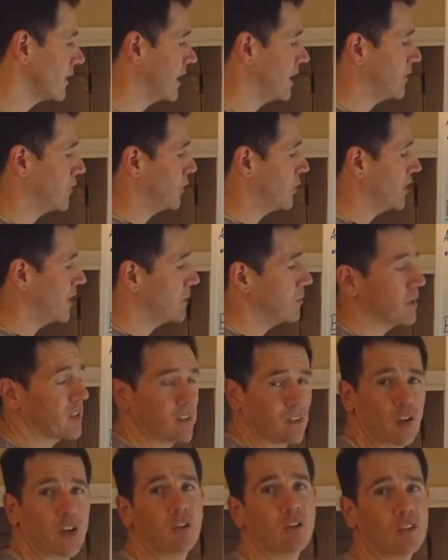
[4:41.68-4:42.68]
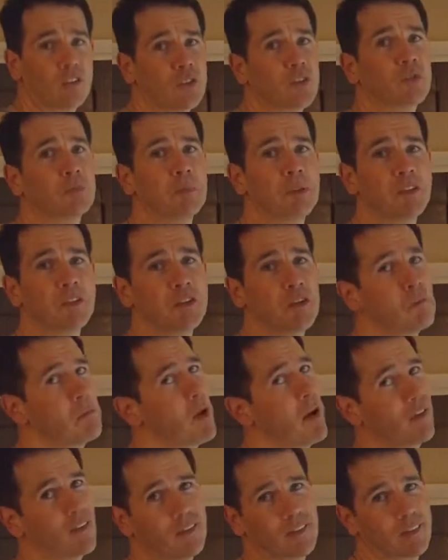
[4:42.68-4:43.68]
If you need me to speak to your
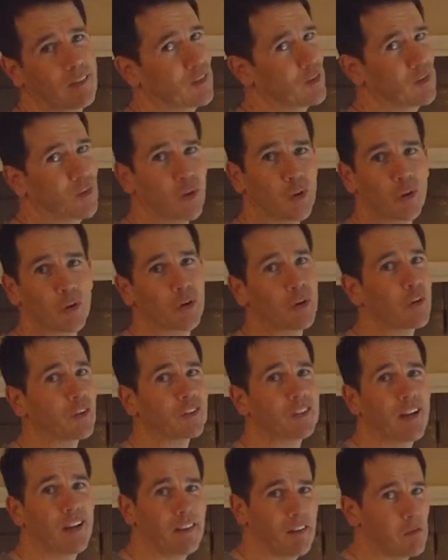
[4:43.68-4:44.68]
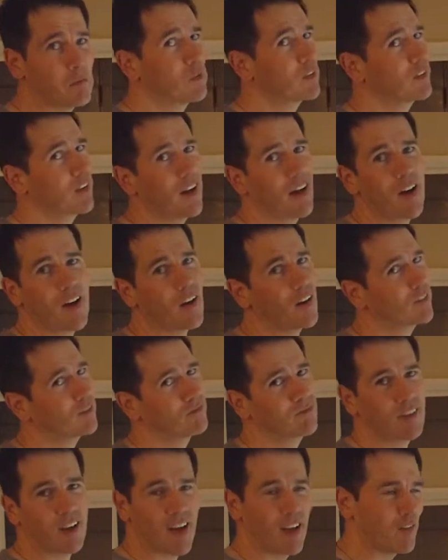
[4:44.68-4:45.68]
parents, you've got the contact numbers. I
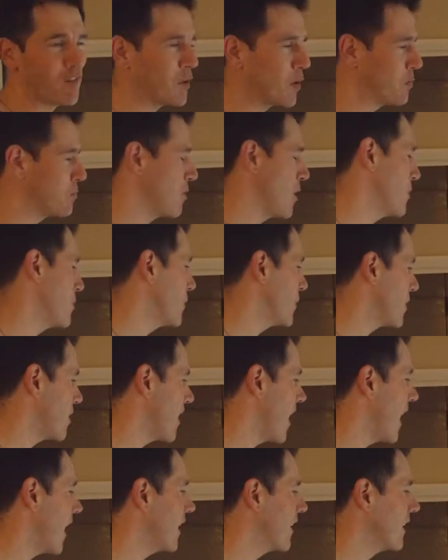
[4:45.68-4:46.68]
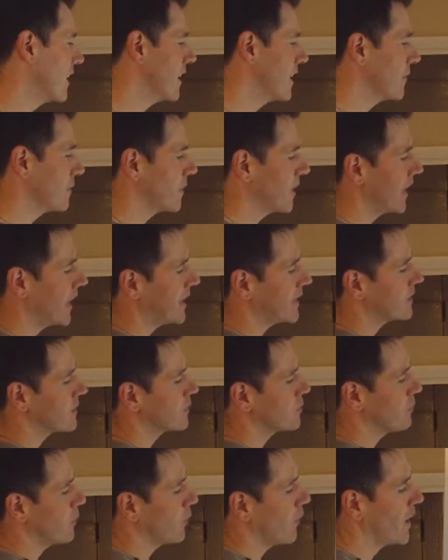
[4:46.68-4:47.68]
have no problem with that.
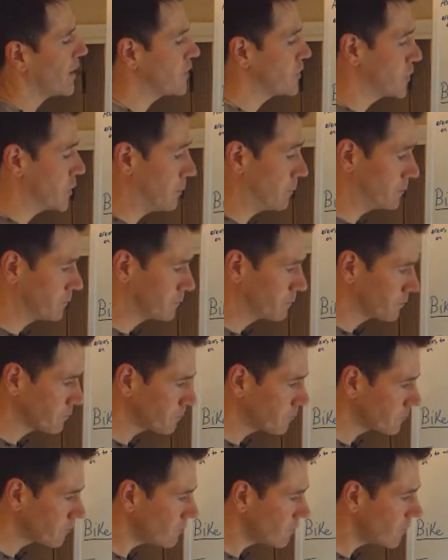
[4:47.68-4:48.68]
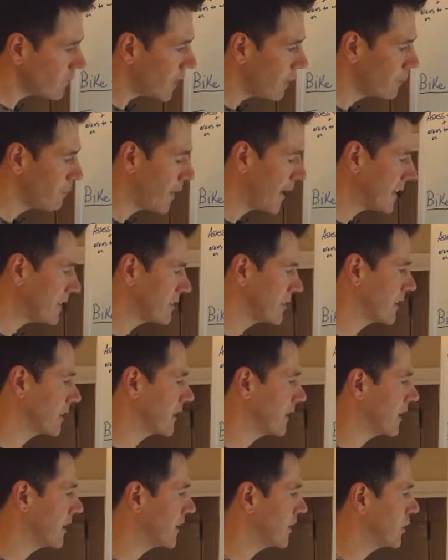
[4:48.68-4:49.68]
Inspiration,
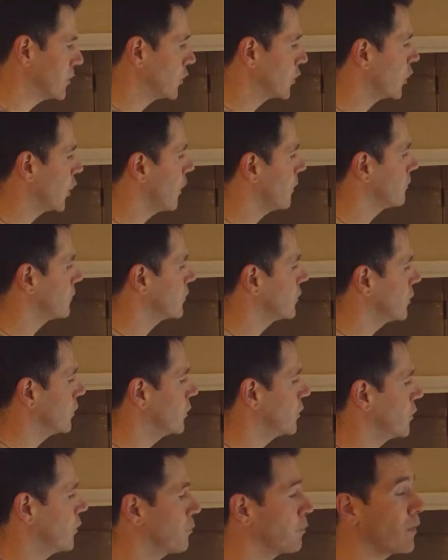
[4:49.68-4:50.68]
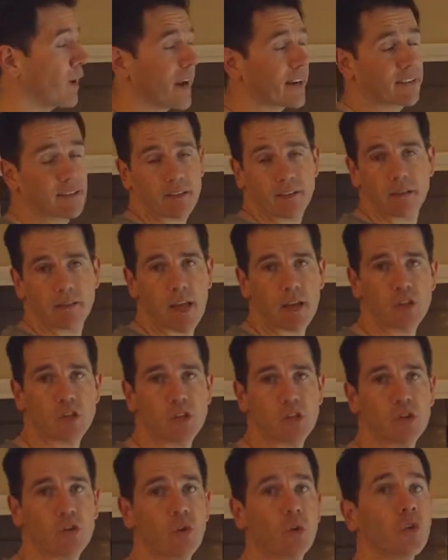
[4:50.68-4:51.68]
basically you come to your practice
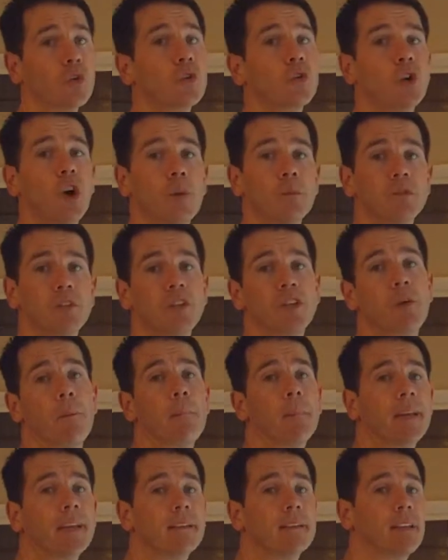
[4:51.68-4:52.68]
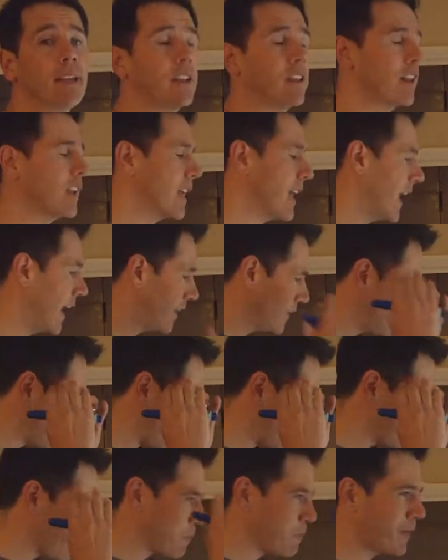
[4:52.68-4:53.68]
session or you come to your meeting and you
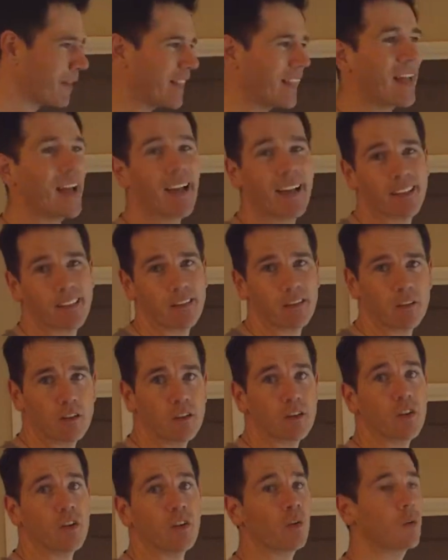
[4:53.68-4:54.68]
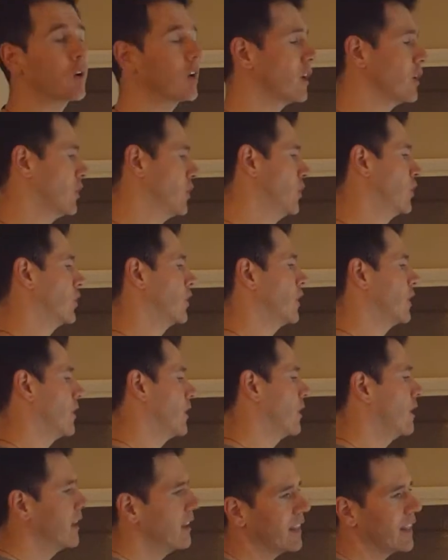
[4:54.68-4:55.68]
have a plan. You know, you're
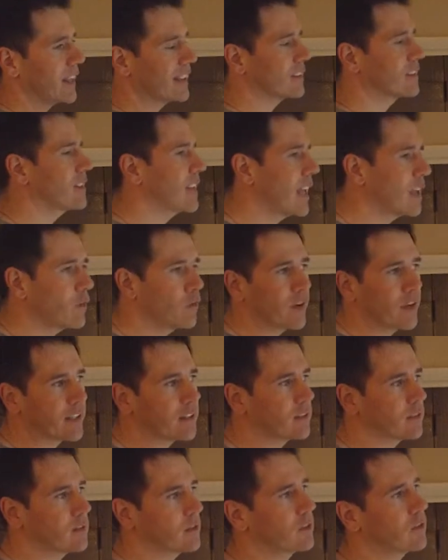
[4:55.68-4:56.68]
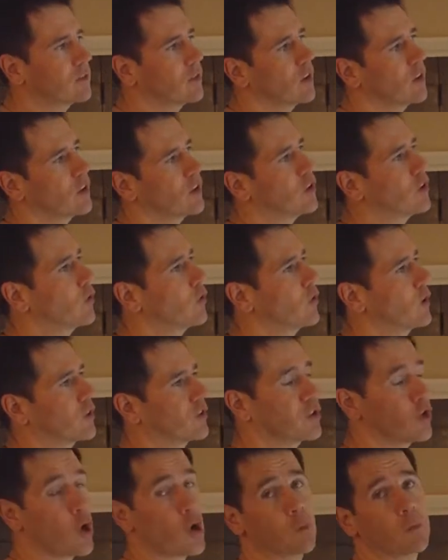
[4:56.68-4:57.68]
gonna, let's say for instance, you're a
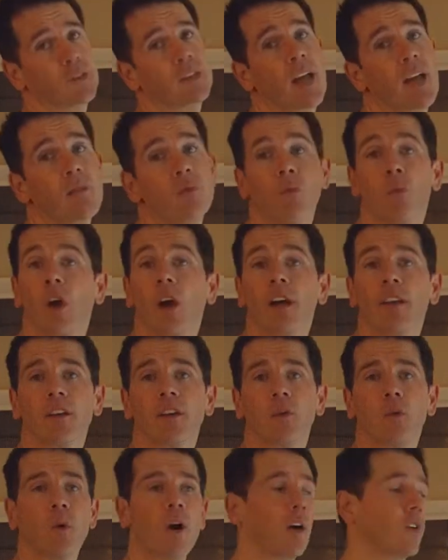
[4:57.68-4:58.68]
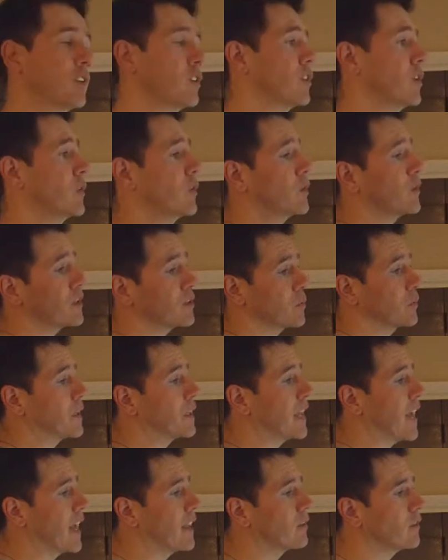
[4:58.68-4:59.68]
top 10 rider. Well, you know, this
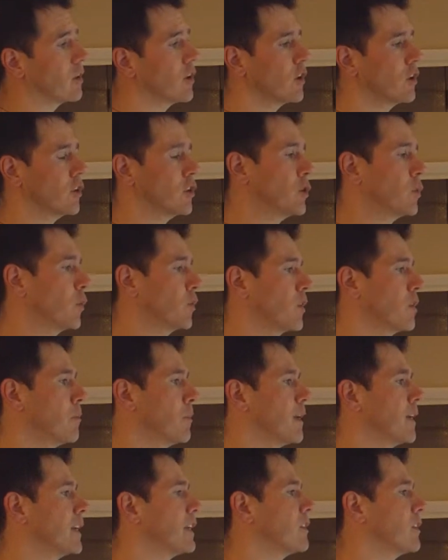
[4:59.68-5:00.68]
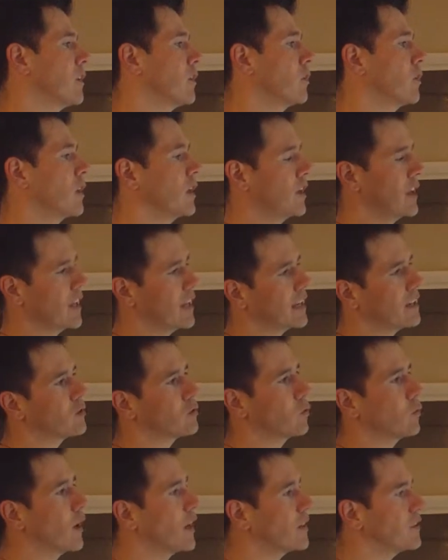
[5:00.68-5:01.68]
weekend you want to be, you know,
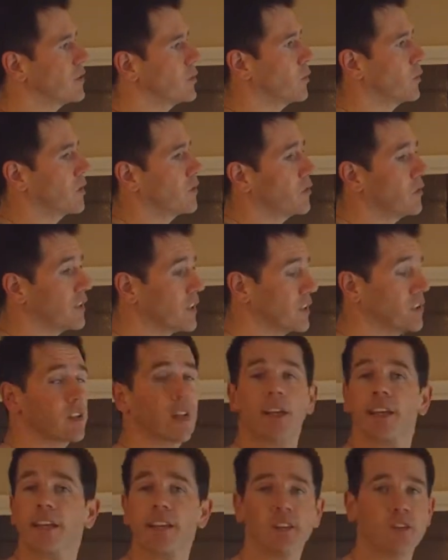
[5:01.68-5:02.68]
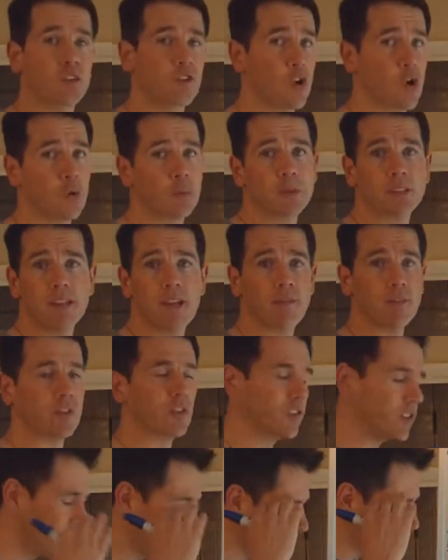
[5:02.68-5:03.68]
each race you want to finish like in the top 7.
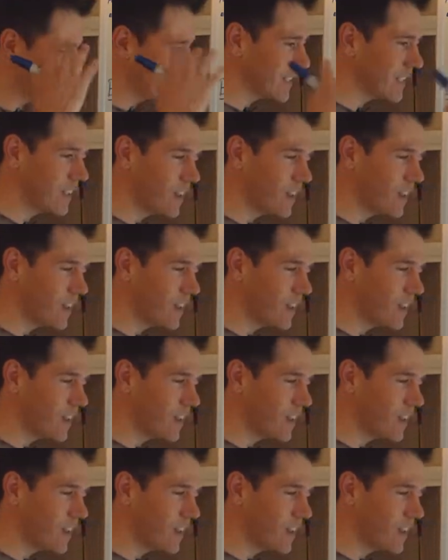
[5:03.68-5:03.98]
So you actually